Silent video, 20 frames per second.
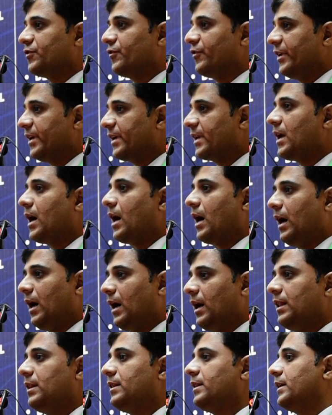where
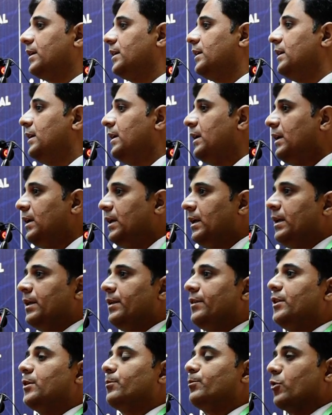all
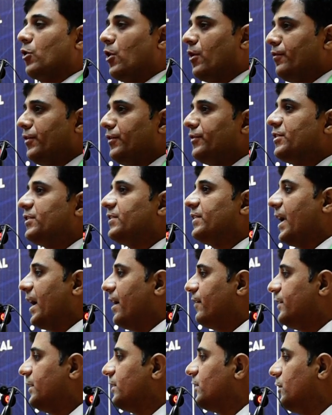the provinces
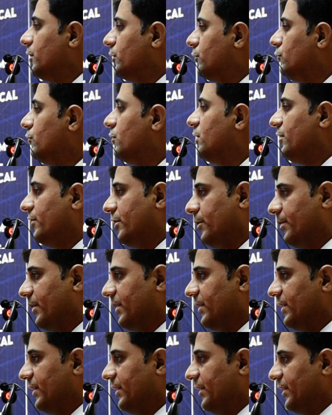have their equal
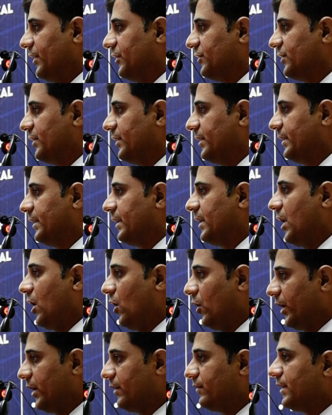representation.
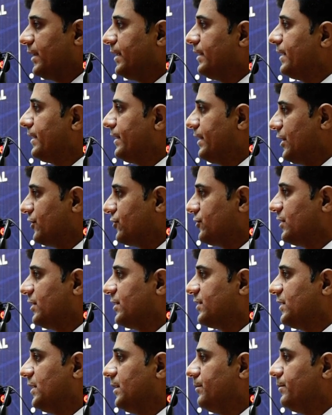However, in the National
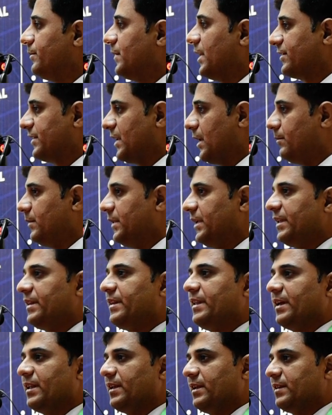Assembly
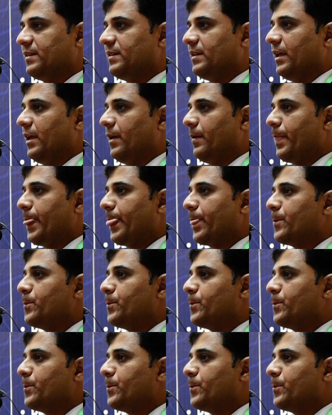there is a